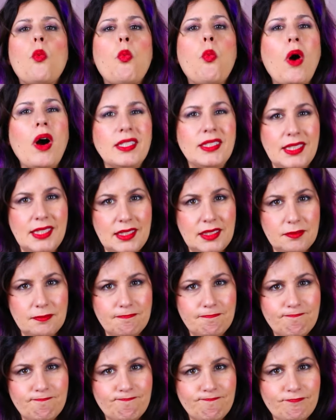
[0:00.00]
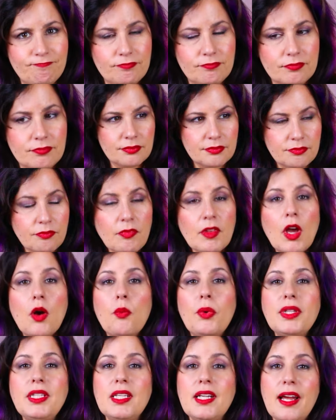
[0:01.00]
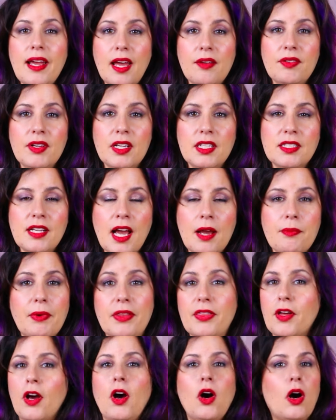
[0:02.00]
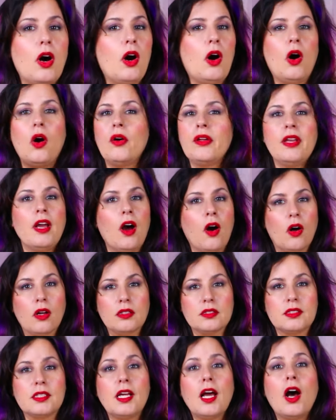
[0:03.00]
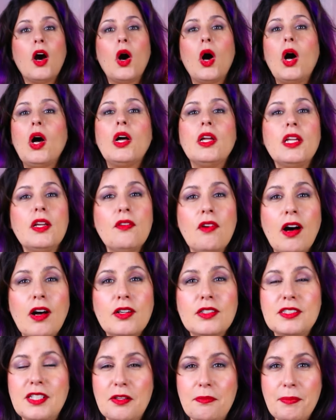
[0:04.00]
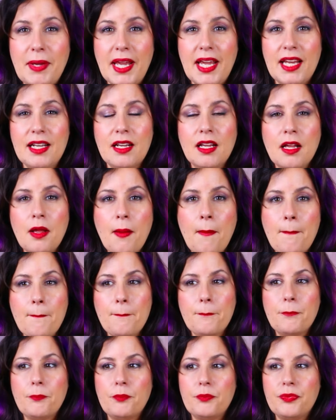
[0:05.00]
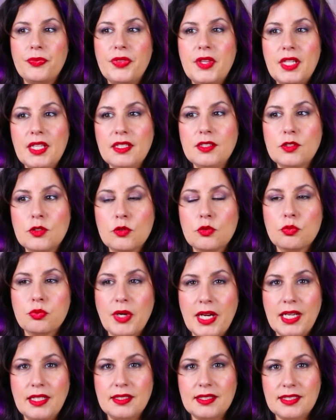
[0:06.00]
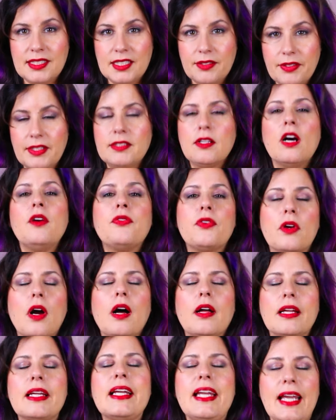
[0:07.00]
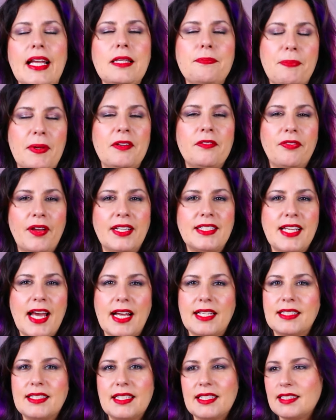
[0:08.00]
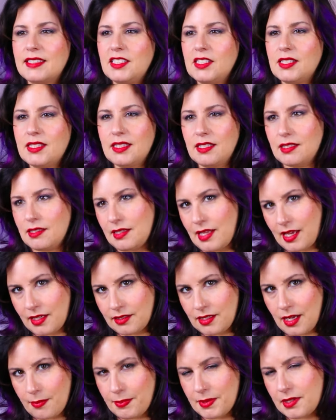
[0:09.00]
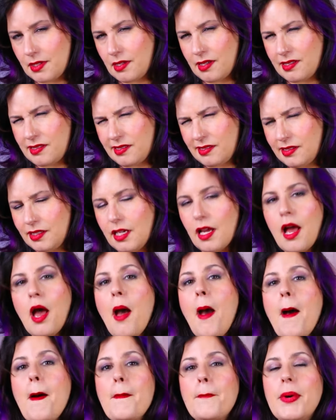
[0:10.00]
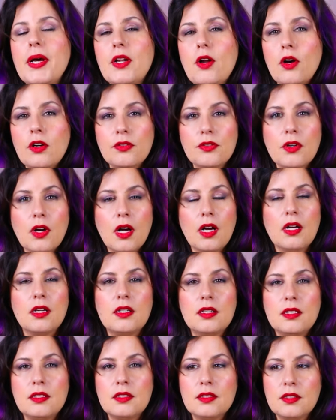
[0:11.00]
wanting. What did I have a good time with? All y'alls have made this great series. Overall, it's been fantastic. Just this last episode. But overall,